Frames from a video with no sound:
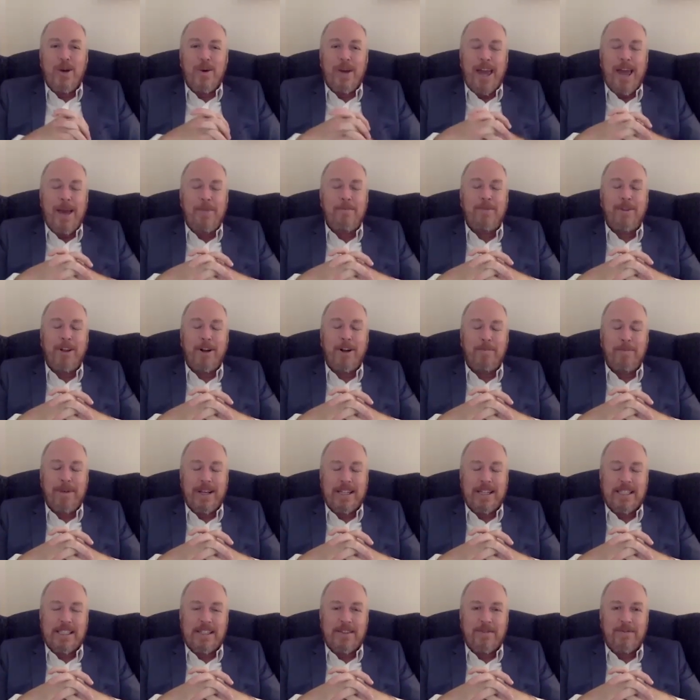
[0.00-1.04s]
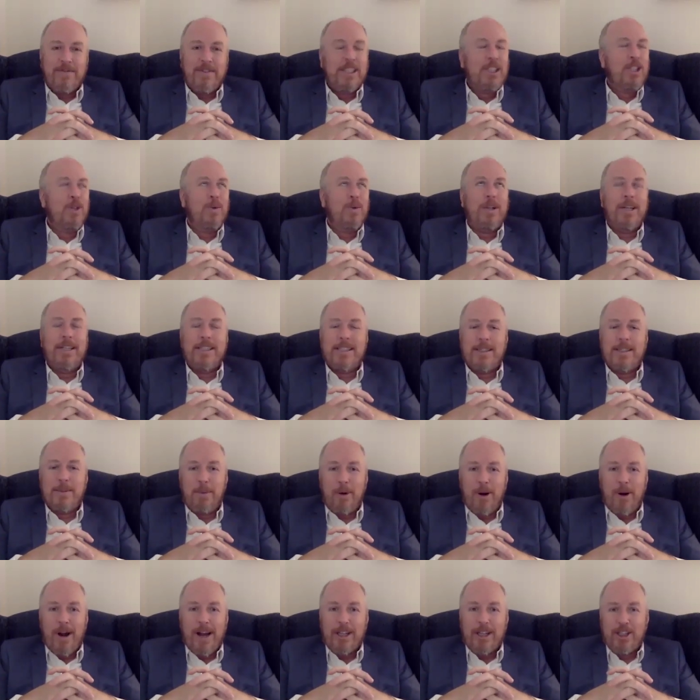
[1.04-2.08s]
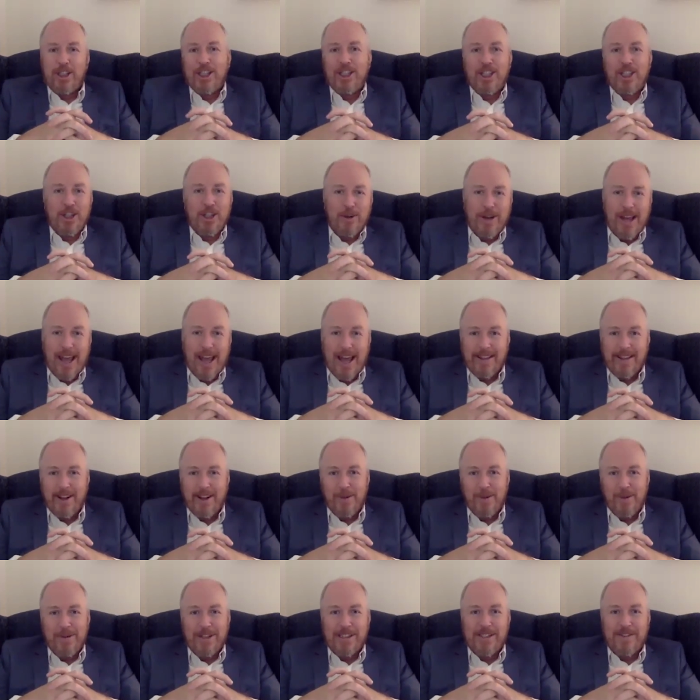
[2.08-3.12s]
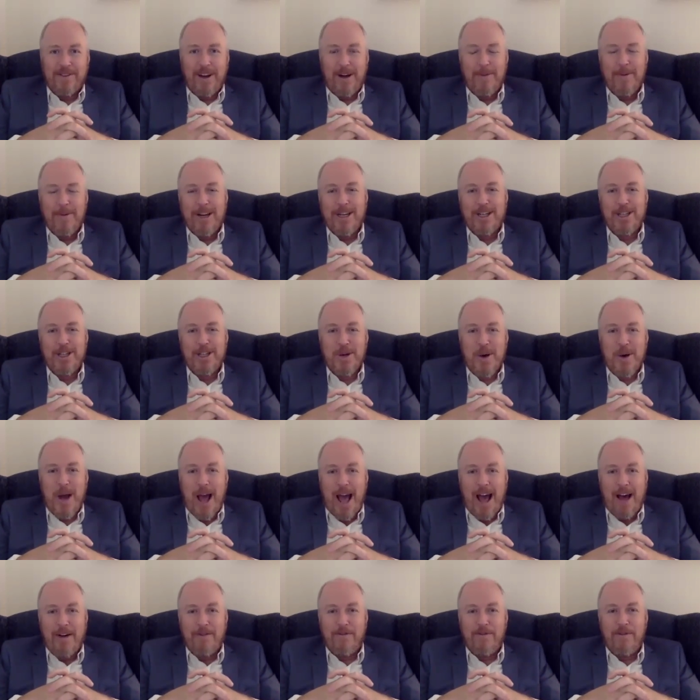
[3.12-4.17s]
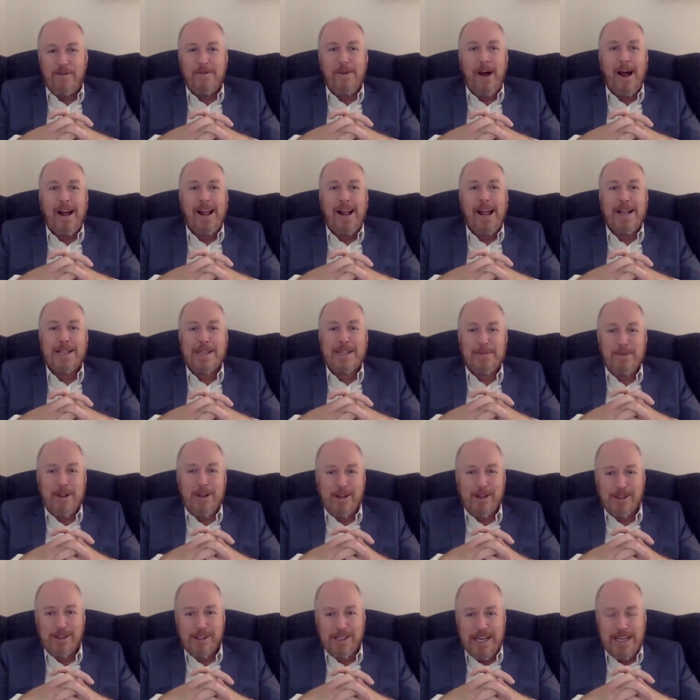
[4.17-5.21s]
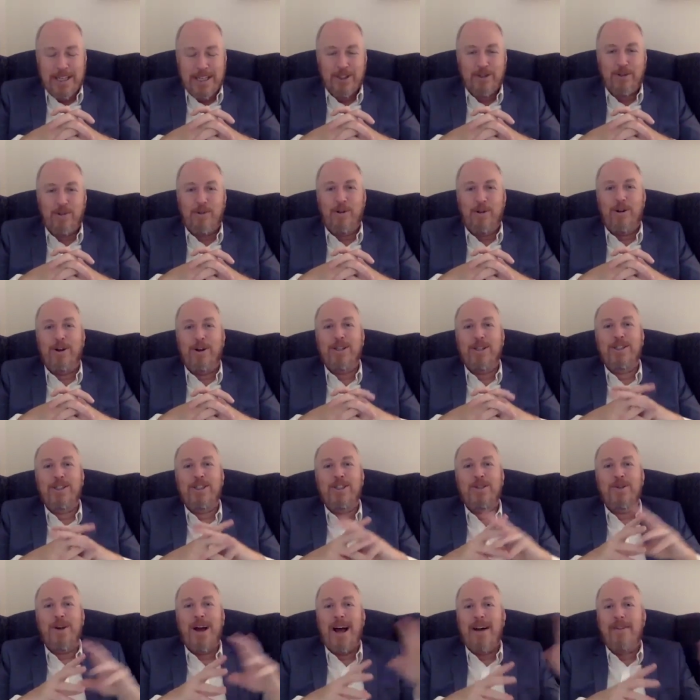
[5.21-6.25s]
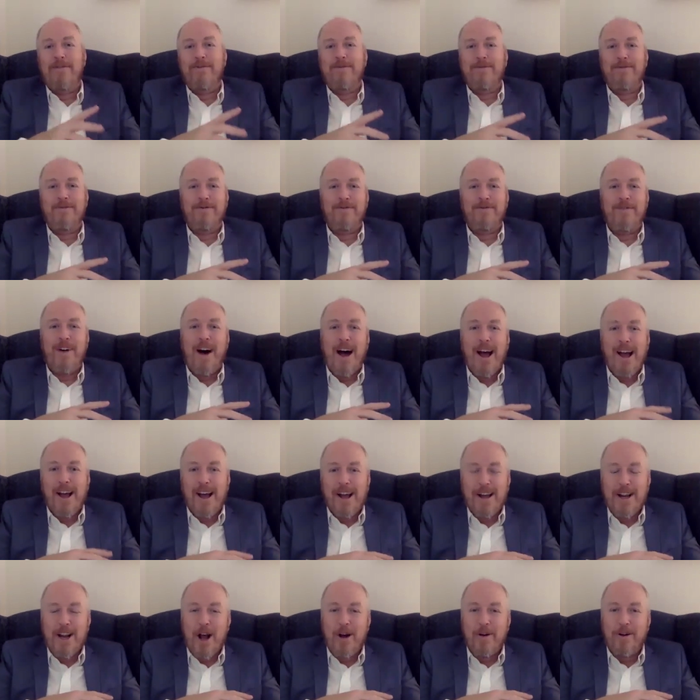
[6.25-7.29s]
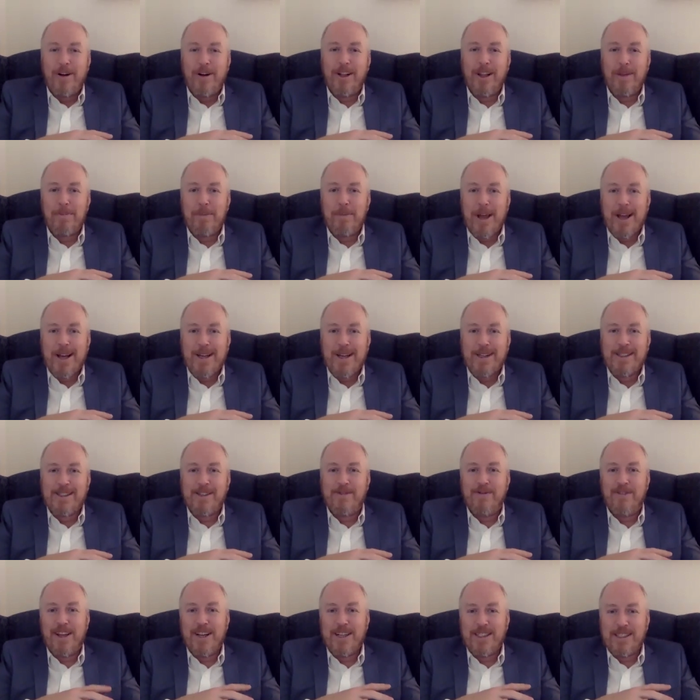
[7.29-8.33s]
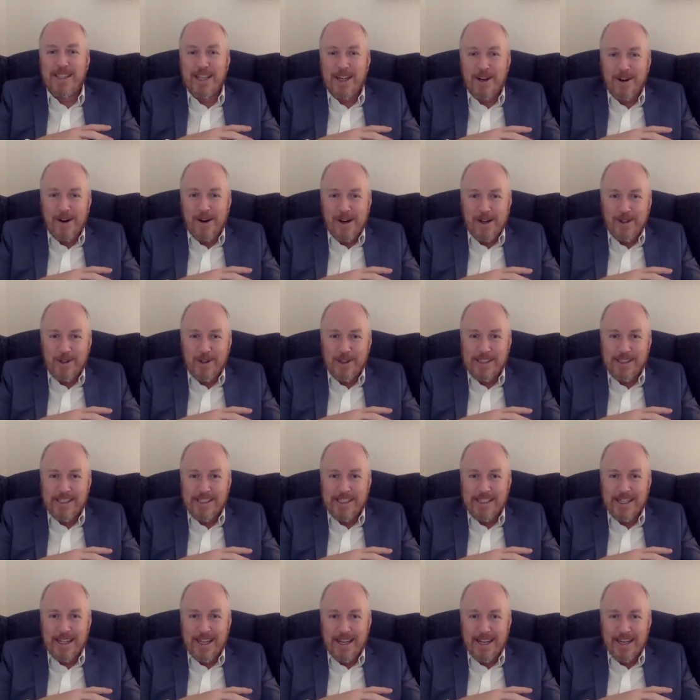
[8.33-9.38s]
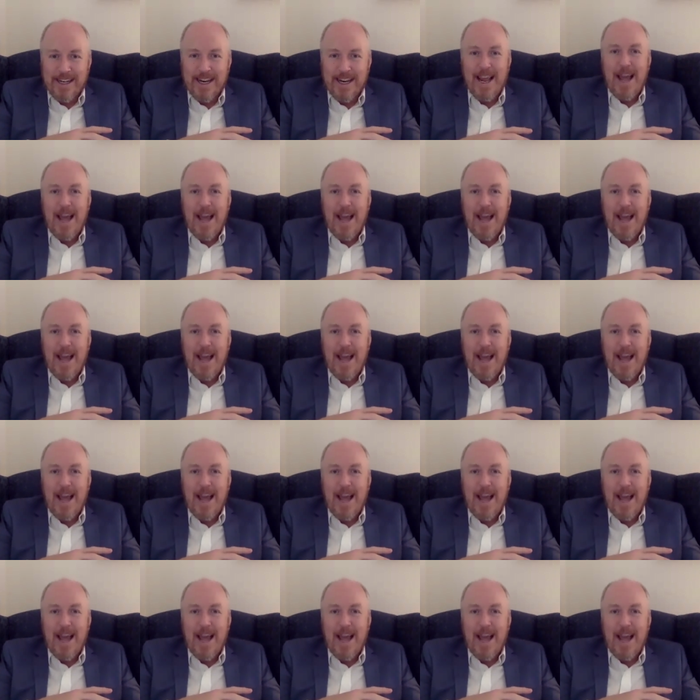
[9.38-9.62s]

you keep little bits of visual inspiration? Do you get little bits of, I mean, do you have uh, in some of those neat drawers, do you have file, you know, clippings of things that you're interested in?